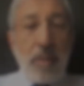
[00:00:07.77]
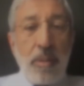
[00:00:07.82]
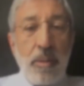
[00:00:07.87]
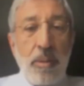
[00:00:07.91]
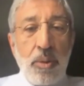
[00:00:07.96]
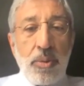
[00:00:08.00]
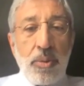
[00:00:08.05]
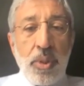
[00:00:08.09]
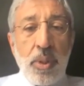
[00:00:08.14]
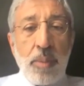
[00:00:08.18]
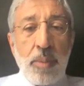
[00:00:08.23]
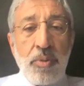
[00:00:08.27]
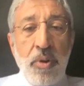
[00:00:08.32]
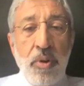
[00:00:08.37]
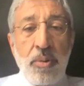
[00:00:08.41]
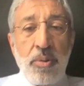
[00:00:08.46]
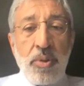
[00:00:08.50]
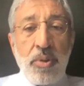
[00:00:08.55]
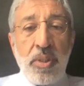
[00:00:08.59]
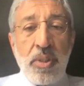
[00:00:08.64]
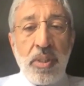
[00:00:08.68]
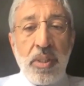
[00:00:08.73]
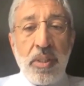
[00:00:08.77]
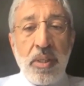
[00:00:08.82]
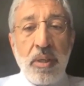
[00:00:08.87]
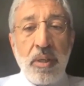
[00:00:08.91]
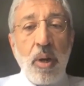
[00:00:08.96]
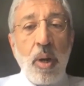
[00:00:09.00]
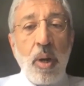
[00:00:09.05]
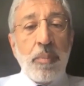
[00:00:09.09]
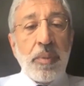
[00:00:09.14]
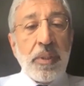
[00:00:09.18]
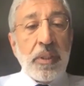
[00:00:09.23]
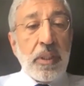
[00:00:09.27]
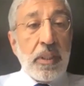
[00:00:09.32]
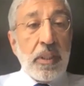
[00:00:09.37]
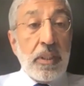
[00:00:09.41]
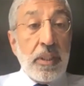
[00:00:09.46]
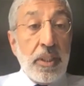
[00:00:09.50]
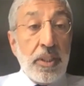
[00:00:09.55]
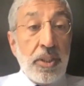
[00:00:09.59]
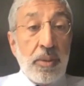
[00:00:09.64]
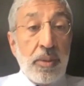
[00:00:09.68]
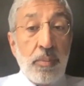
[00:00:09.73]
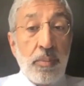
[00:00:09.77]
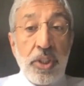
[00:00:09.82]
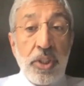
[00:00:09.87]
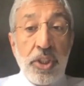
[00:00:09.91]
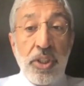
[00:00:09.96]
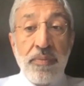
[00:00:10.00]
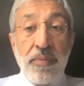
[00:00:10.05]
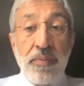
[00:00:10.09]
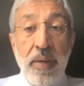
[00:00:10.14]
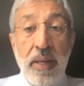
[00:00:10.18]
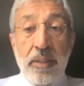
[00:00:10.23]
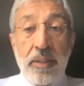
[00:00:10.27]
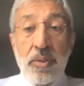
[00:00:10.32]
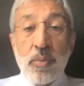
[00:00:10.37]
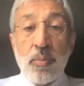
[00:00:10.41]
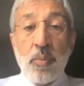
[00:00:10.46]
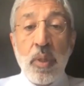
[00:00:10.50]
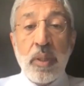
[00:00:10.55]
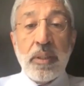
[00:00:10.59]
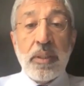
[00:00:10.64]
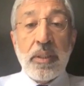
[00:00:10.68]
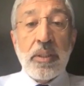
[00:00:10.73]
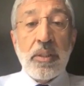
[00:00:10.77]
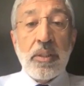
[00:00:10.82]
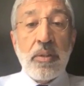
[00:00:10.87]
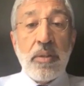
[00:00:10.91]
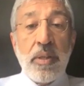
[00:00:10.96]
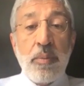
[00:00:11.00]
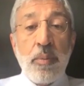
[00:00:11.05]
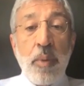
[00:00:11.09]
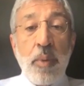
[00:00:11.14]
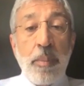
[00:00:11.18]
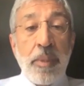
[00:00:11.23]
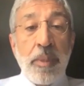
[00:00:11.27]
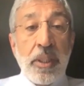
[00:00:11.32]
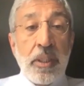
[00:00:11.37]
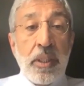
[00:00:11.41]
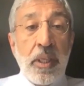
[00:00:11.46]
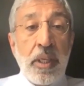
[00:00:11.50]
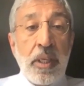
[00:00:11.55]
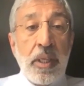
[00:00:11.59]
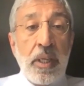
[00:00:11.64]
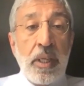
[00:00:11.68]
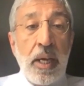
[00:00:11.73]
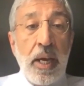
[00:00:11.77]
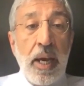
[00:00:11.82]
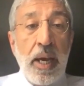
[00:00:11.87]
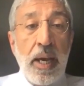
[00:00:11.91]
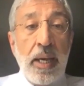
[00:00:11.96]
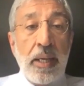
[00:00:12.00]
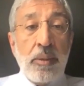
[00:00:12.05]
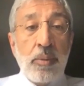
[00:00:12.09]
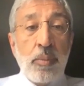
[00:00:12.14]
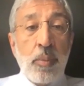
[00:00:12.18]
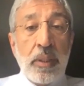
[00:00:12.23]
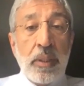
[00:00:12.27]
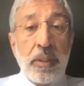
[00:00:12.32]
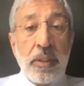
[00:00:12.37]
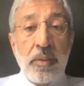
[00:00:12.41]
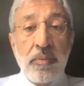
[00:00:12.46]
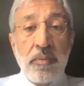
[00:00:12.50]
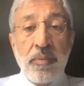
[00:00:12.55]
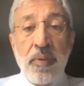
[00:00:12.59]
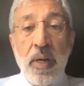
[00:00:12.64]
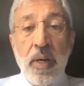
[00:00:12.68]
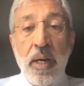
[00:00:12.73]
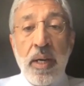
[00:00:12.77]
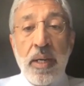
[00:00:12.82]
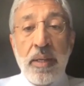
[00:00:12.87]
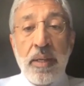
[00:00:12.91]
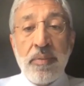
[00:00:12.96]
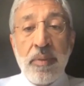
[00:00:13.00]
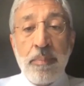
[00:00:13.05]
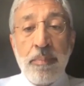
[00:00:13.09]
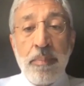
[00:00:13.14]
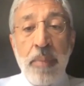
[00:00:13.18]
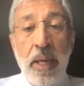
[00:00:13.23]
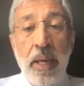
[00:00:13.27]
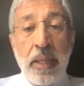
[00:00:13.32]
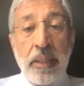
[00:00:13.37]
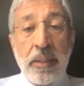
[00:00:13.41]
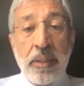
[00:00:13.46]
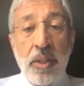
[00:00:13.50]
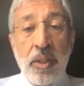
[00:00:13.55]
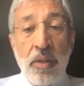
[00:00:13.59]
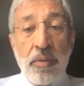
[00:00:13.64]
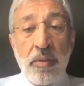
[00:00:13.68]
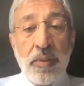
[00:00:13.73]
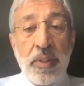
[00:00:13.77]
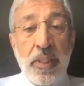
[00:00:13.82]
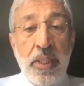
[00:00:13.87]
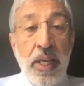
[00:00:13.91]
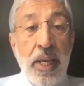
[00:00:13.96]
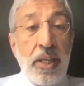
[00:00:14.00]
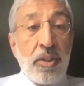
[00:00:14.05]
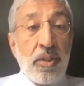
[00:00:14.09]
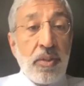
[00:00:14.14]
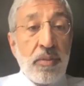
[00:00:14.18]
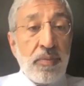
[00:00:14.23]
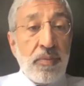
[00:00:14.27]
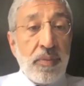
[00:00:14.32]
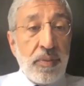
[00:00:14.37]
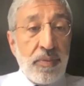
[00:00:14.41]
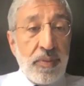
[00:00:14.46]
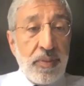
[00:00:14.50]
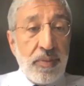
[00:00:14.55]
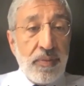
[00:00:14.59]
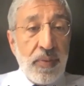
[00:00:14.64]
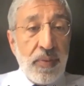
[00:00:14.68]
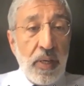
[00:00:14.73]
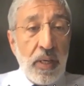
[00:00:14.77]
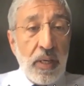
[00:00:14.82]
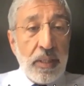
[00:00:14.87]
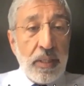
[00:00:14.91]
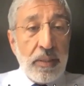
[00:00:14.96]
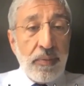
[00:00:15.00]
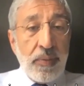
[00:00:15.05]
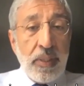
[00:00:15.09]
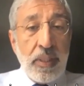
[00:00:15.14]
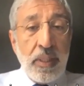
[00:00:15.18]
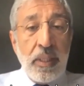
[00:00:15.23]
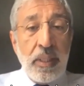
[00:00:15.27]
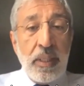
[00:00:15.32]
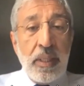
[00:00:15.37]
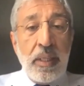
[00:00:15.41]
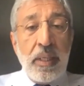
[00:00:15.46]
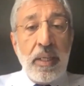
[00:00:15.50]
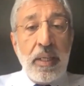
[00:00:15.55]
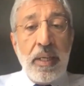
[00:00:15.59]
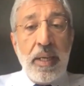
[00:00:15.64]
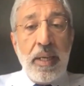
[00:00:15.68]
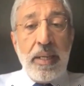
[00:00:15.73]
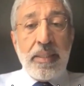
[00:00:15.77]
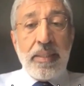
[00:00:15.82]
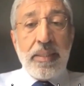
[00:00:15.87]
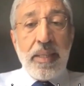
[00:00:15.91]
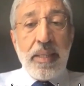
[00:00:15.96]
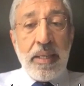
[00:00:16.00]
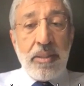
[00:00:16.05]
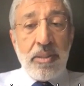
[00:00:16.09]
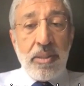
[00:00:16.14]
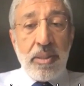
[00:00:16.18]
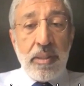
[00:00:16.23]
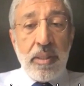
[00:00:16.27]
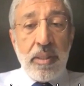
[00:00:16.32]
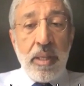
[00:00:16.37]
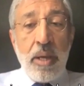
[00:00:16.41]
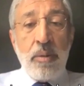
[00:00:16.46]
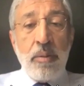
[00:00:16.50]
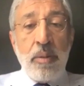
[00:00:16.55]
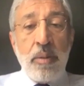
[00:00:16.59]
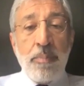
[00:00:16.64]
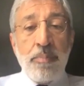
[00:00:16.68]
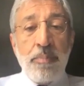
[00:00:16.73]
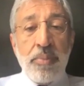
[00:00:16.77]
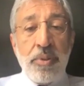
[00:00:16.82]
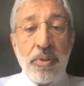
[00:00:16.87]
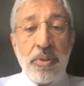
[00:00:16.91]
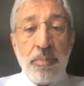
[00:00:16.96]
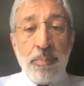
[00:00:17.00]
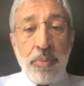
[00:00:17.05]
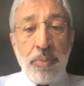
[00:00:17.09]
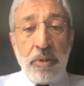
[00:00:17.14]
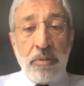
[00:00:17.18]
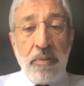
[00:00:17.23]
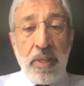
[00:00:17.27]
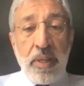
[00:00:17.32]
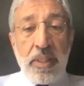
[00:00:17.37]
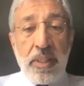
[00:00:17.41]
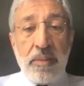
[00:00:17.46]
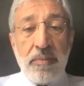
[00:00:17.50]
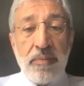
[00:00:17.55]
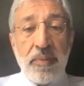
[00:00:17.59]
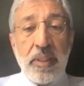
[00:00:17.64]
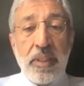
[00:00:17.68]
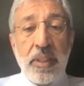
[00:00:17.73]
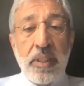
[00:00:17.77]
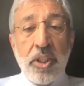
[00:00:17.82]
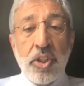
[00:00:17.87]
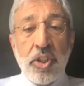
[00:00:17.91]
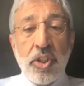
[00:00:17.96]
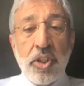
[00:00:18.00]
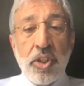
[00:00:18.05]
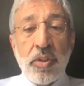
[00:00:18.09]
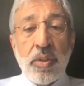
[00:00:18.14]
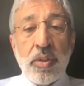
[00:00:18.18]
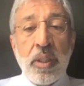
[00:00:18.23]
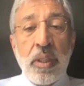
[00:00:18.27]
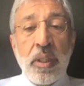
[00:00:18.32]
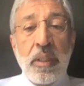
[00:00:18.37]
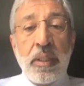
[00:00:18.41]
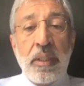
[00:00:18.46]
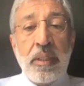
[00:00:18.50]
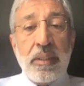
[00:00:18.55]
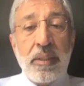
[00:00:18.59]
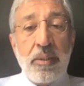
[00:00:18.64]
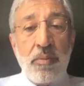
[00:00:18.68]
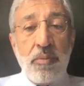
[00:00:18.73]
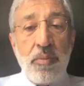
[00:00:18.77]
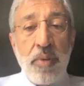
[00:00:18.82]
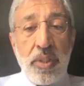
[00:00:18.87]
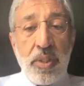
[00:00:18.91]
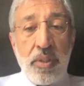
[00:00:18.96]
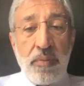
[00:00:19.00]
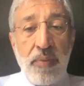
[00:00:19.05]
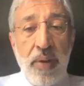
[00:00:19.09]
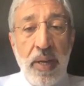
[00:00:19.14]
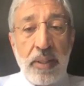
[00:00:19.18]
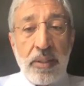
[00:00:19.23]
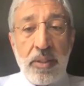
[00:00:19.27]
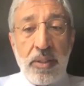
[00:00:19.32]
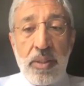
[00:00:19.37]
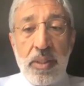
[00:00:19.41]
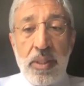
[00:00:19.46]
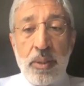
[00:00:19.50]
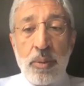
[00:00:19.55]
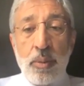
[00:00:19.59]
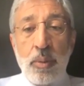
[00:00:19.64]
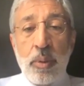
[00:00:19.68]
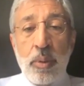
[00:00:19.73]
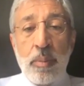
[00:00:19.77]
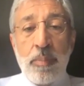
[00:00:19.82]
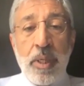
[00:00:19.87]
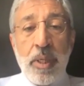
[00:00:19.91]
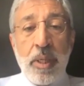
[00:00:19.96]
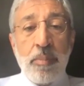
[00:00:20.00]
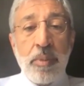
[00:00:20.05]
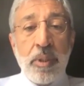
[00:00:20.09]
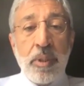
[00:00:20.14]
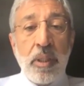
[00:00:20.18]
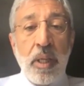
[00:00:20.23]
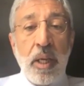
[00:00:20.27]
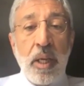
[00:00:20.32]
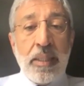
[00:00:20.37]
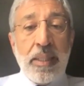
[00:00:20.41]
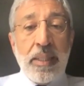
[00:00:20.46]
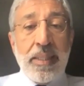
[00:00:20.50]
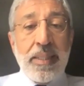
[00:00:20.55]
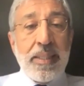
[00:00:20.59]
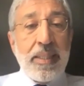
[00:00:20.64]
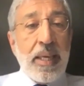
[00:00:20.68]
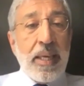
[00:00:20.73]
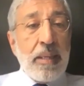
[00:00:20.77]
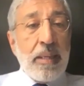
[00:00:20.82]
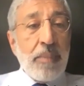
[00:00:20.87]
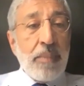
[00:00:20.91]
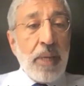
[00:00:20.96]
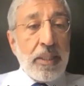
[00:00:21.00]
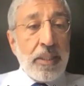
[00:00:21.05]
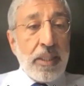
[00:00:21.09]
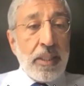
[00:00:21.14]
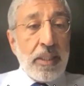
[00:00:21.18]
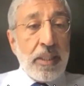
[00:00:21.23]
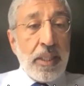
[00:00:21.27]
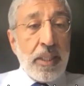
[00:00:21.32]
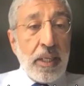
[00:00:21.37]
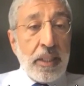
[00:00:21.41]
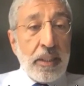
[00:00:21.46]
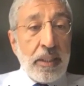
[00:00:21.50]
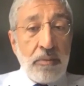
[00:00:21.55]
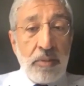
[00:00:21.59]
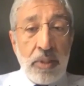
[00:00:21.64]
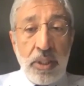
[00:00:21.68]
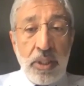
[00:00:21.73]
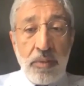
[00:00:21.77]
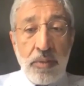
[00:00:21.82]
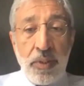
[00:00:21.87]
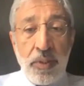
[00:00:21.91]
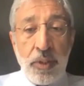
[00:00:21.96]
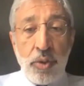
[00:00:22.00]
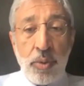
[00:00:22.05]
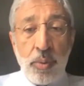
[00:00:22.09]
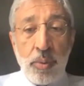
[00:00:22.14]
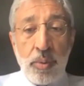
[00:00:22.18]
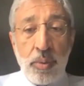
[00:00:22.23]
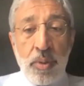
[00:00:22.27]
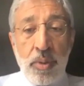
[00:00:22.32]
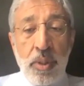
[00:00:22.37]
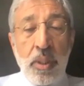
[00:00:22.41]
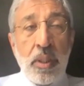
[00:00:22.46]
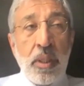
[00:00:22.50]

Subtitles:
osteoporosis is a common condition which affects one in three women and one in five men over the age of 55. It's a slowly progressive condition. The risk factors in older people are the same as in younger individuals.